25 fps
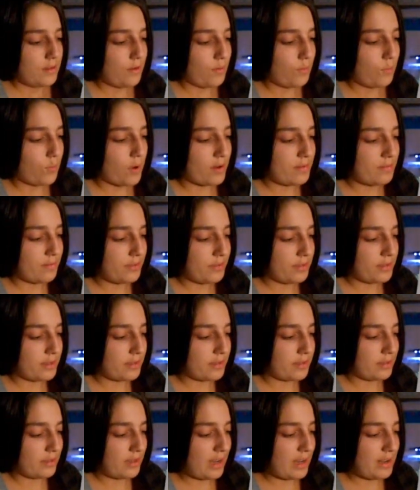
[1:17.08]
One for
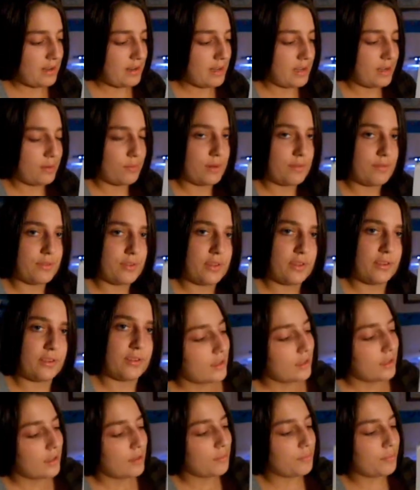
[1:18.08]
this side and one for this
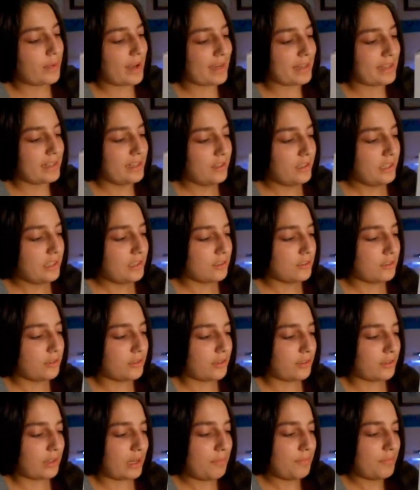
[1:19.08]
side. Back here you'll do
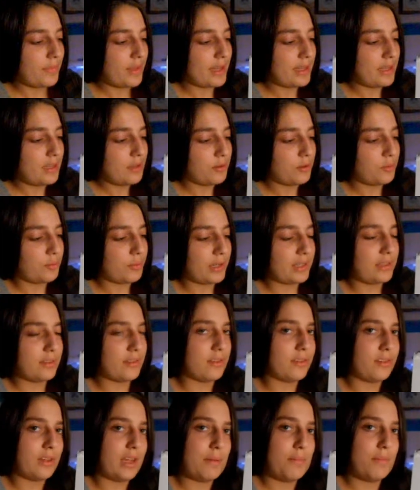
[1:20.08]
the same thing, you'll bring
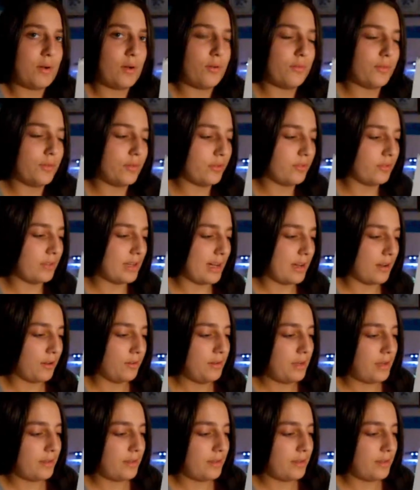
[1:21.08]
the same ovals down,